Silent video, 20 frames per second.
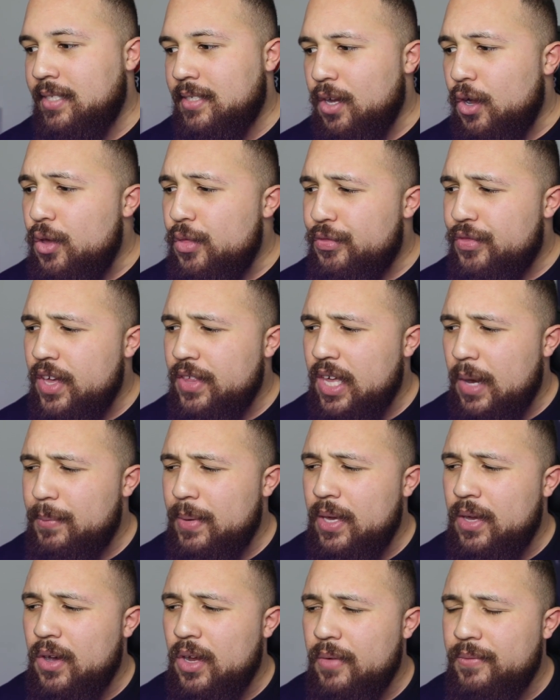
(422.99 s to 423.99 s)
don't think that
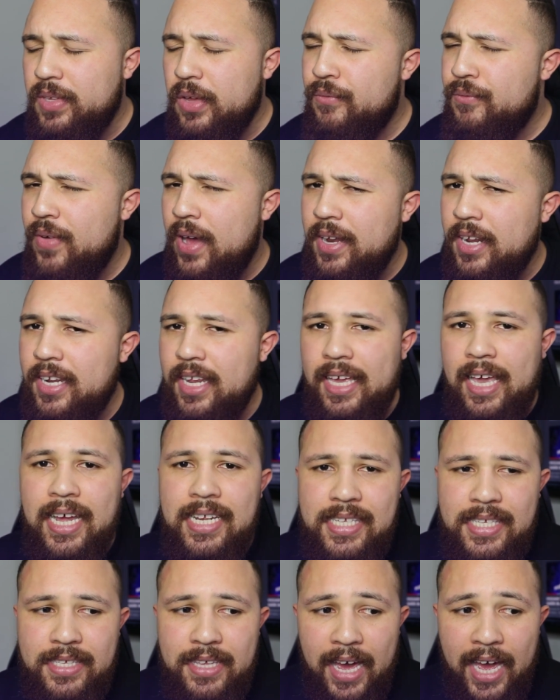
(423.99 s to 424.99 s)
we could have defended
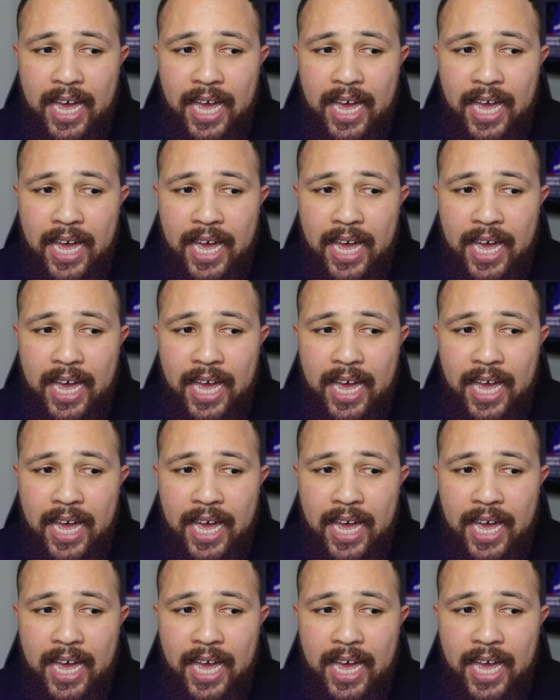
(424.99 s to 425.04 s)
against